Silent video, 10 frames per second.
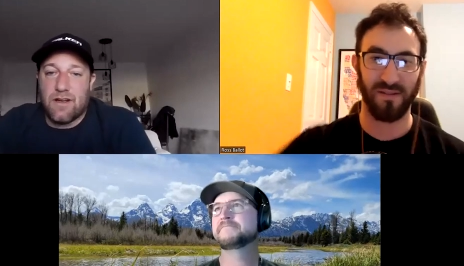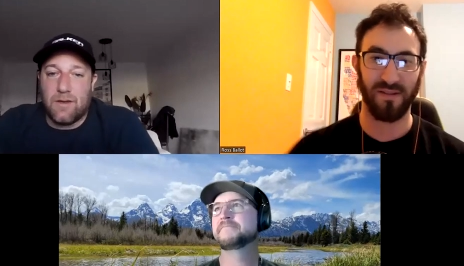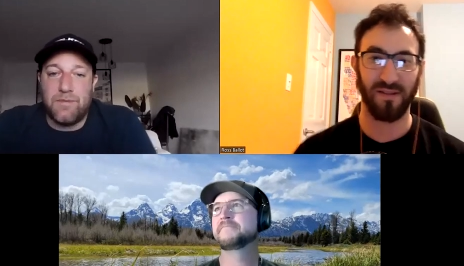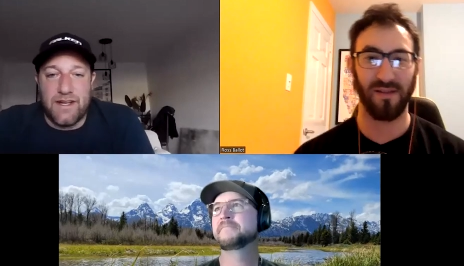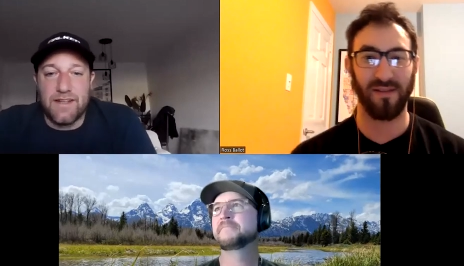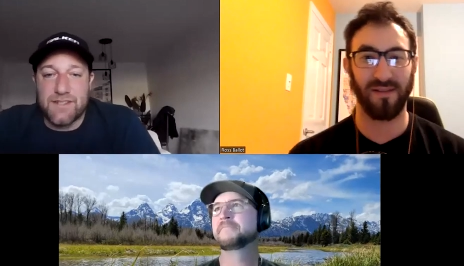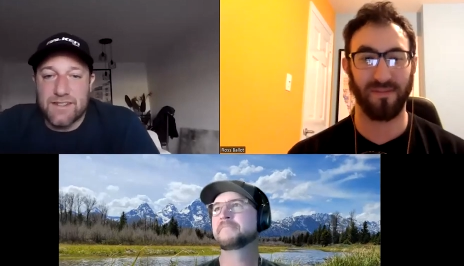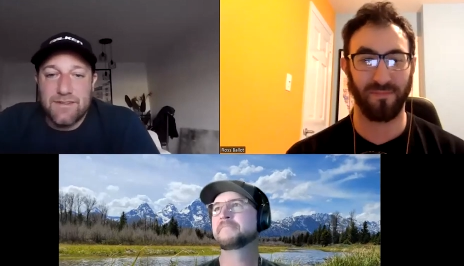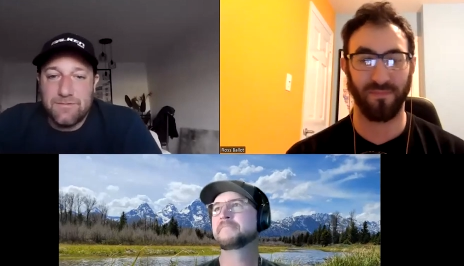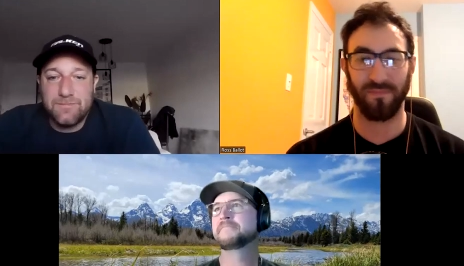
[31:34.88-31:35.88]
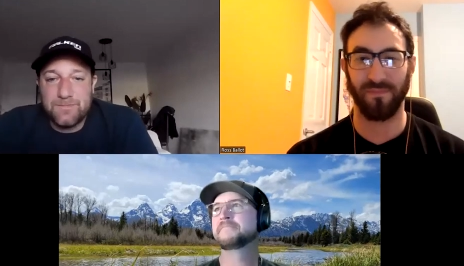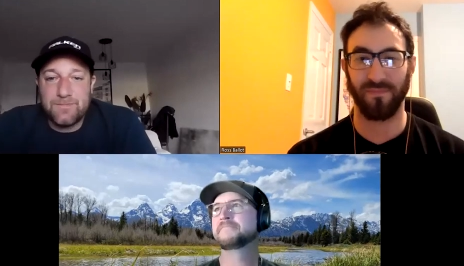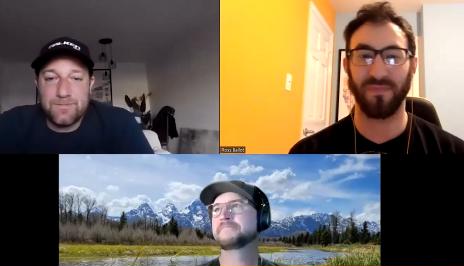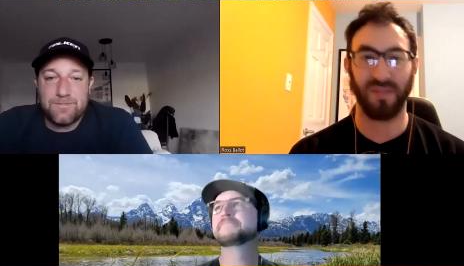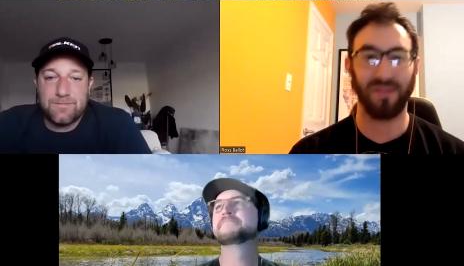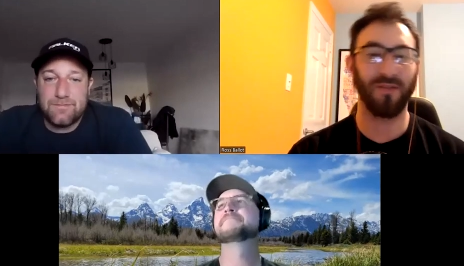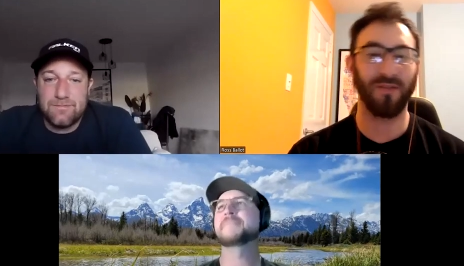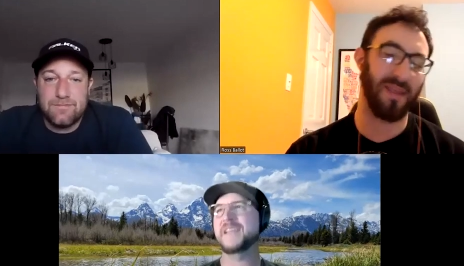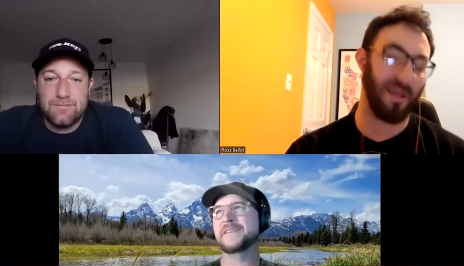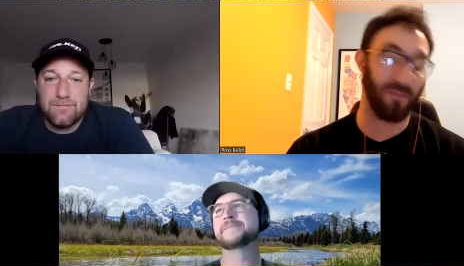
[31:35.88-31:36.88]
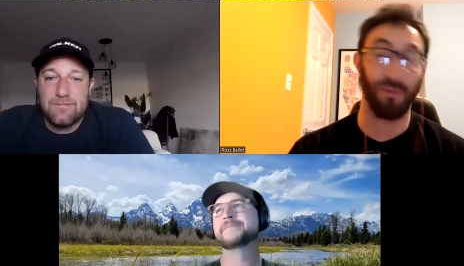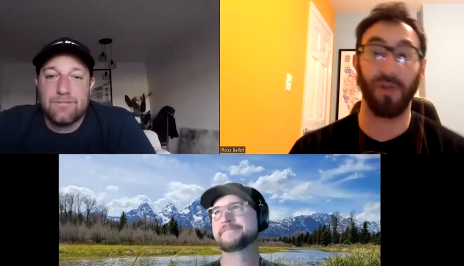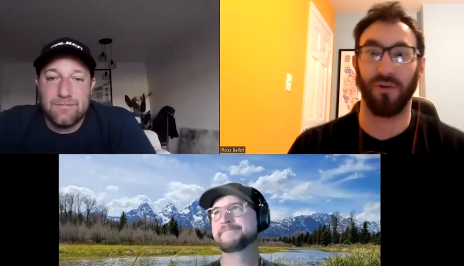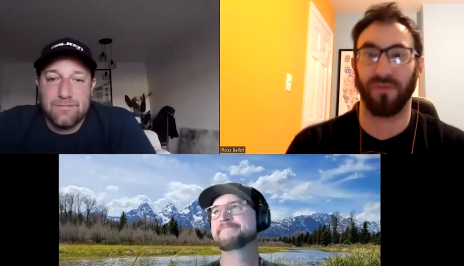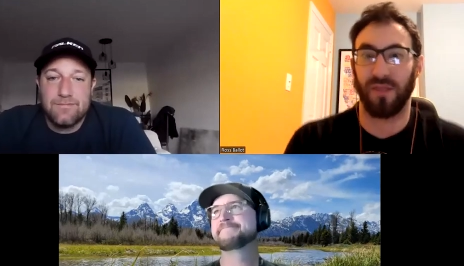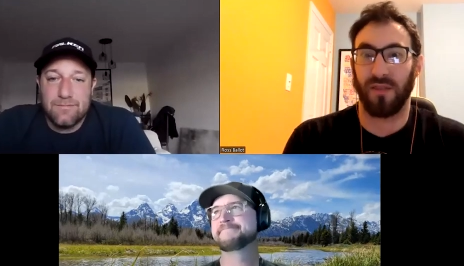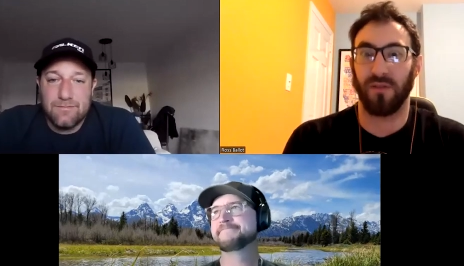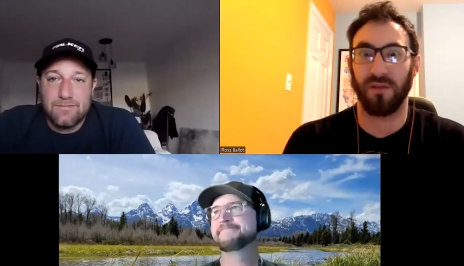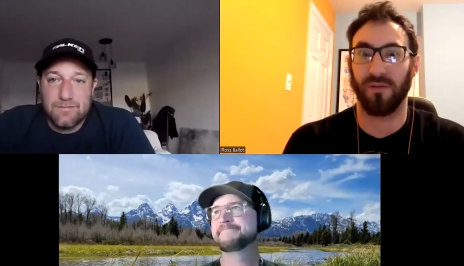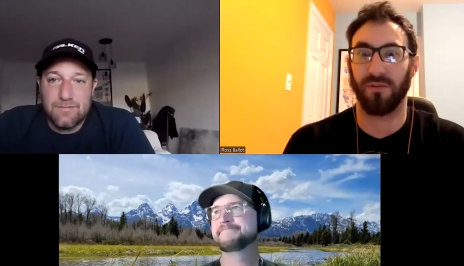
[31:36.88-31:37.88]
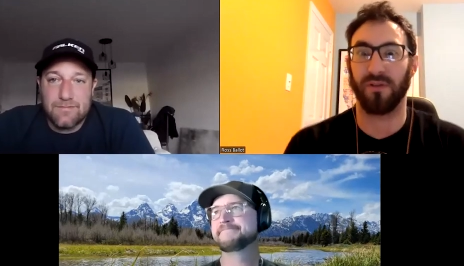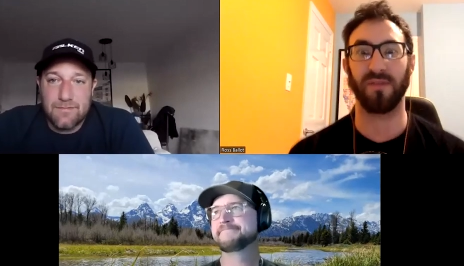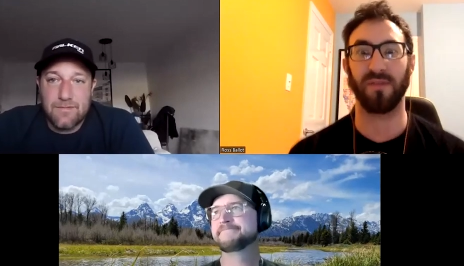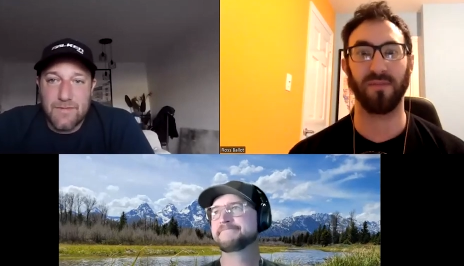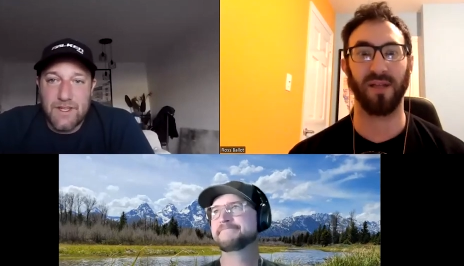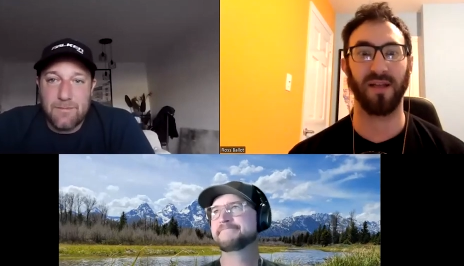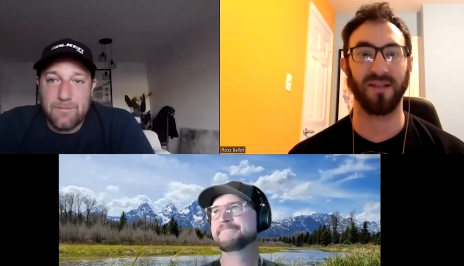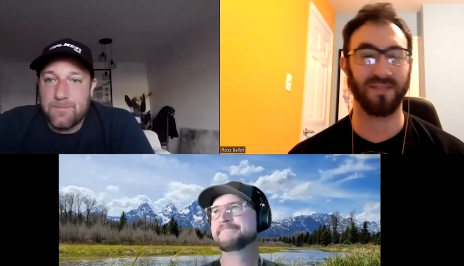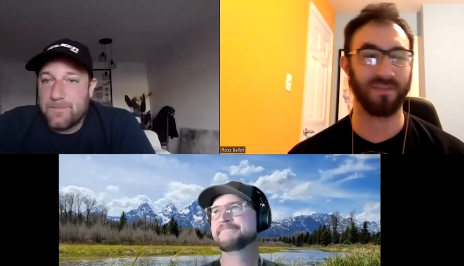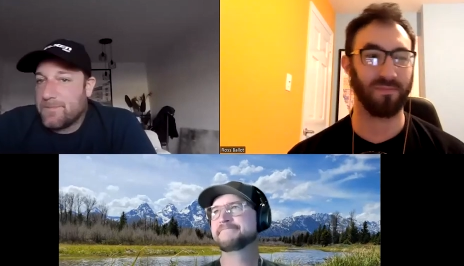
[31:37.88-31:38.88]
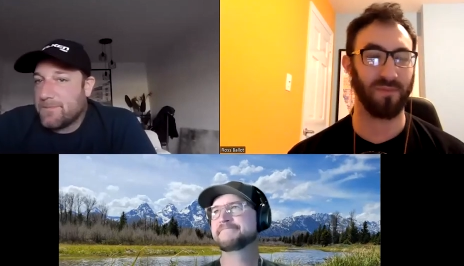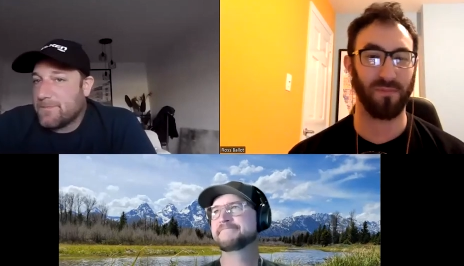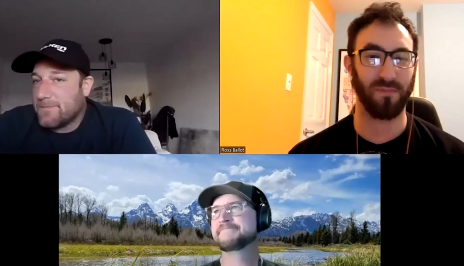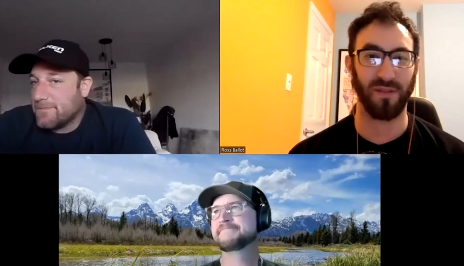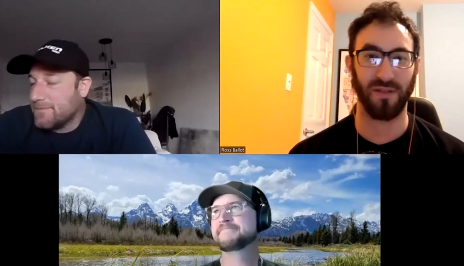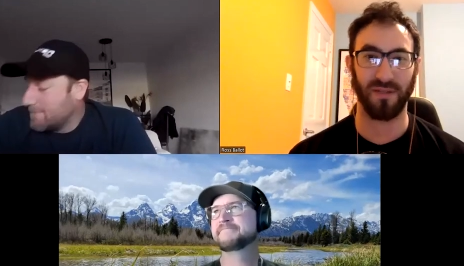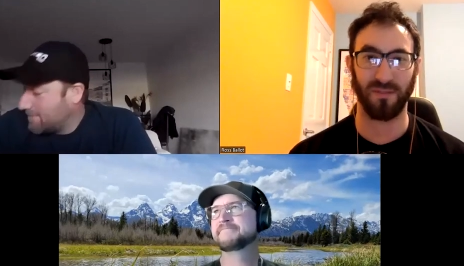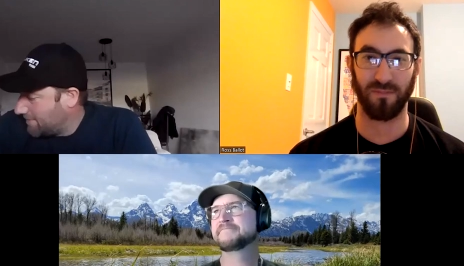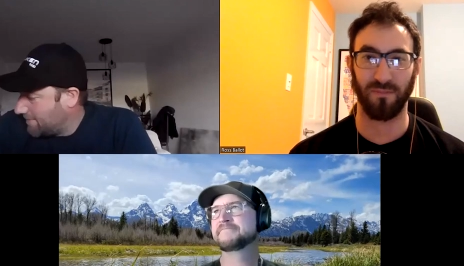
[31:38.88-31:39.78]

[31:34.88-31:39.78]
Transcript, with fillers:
Speaker 1: Appliances.
Speaker 2: yeah, yeah. they'd literally be appliances, yeah. but because